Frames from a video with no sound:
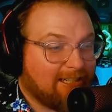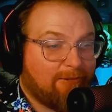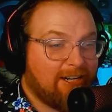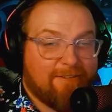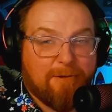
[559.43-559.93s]
It
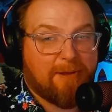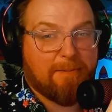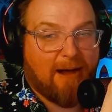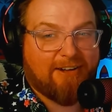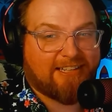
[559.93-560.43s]
wouldn't even be
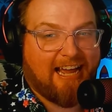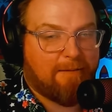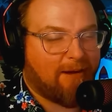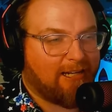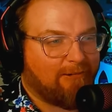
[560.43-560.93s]
about
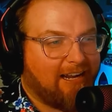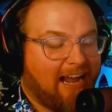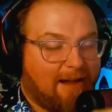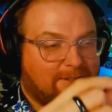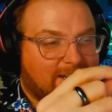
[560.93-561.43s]
that, by the way.
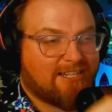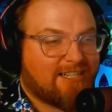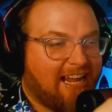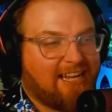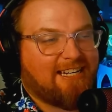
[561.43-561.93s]
I'm just
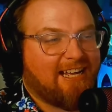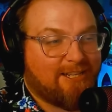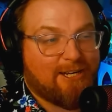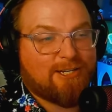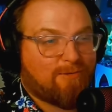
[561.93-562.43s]
saying that
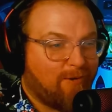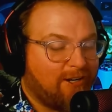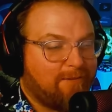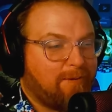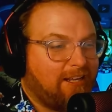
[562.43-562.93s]
this
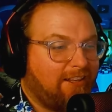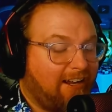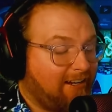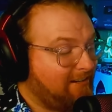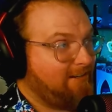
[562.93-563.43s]
would be
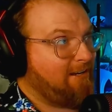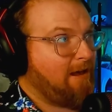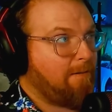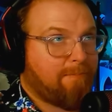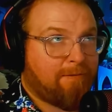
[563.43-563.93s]
like,
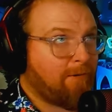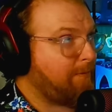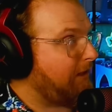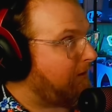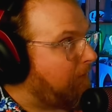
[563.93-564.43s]
people would
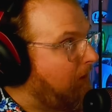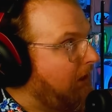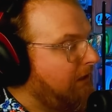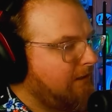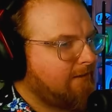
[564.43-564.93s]
be like, what?